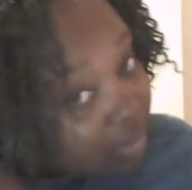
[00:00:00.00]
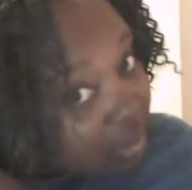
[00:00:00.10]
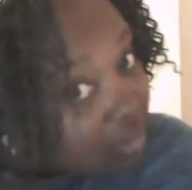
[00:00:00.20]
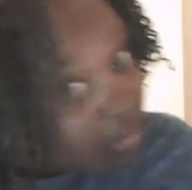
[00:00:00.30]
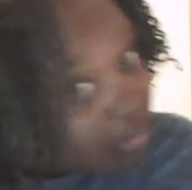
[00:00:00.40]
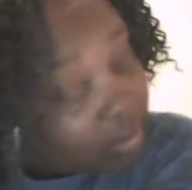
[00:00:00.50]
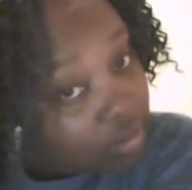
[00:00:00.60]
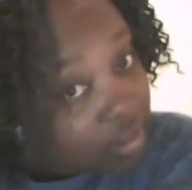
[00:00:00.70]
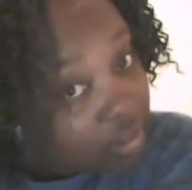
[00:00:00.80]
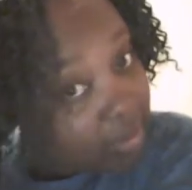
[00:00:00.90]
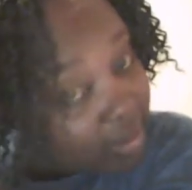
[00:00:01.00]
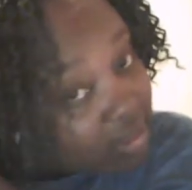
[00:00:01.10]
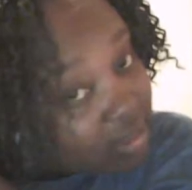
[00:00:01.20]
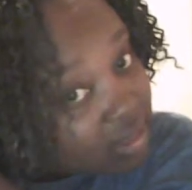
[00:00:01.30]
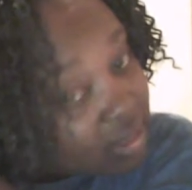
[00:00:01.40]
of my crochet
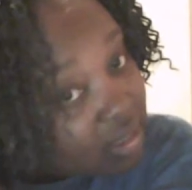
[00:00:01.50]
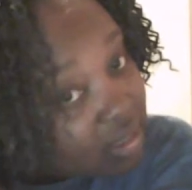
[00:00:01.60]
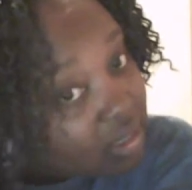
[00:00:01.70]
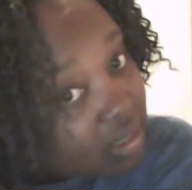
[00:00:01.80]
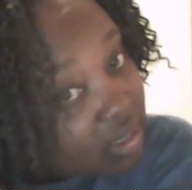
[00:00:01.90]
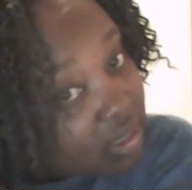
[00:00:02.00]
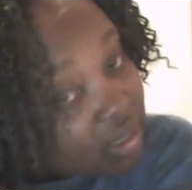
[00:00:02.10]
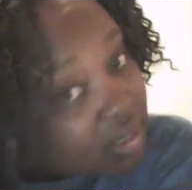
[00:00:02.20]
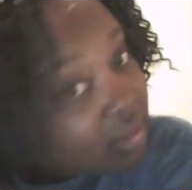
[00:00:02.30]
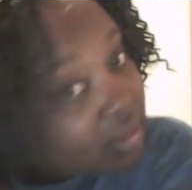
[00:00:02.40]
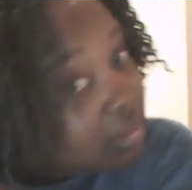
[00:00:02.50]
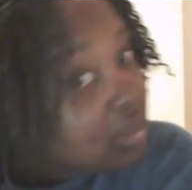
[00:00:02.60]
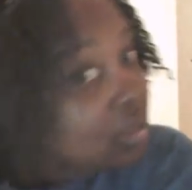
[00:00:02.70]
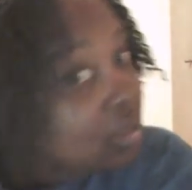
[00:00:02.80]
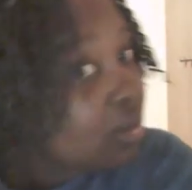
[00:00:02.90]
braids.
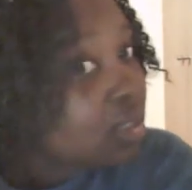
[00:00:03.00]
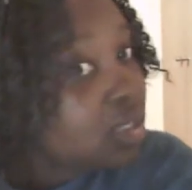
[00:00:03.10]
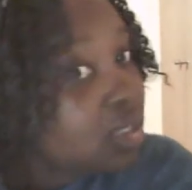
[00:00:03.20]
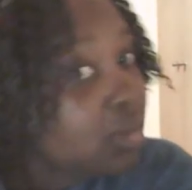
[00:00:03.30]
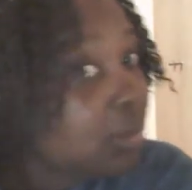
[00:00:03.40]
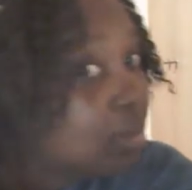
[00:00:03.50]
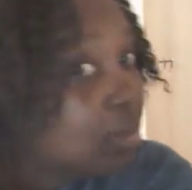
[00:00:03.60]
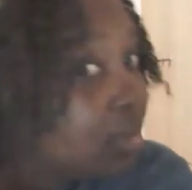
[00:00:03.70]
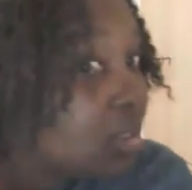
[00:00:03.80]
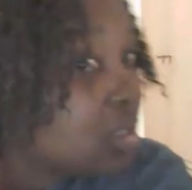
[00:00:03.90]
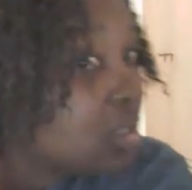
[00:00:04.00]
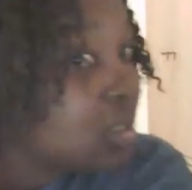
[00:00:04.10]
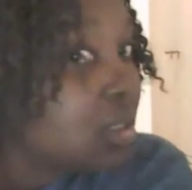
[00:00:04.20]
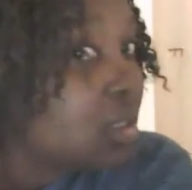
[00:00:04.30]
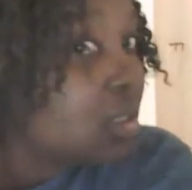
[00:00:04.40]
So this is what I'm doing, just to
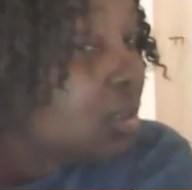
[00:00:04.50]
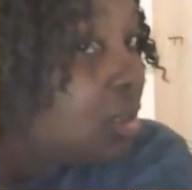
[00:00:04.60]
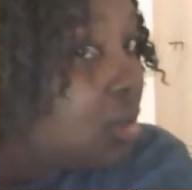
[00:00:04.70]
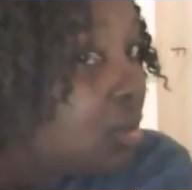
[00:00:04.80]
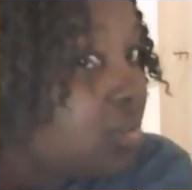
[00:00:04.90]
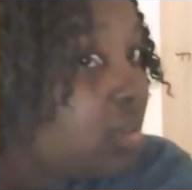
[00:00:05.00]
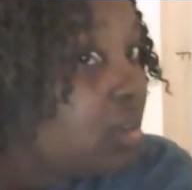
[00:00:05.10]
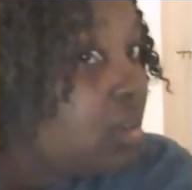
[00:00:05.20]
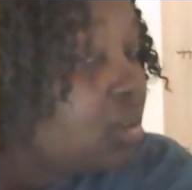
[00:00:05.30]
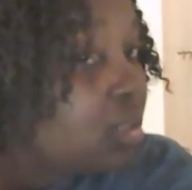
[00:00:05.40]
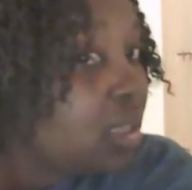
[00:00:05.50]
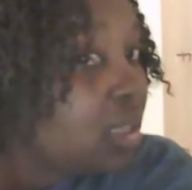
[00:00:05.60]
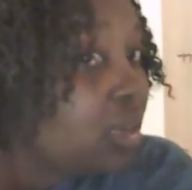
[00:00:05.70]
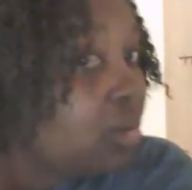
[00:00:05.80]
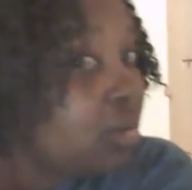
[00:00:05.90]
finger
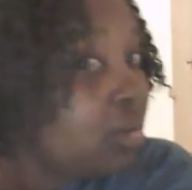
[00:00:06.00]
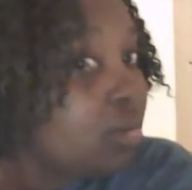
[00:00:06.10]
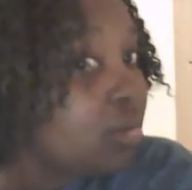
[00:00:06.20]
detangle.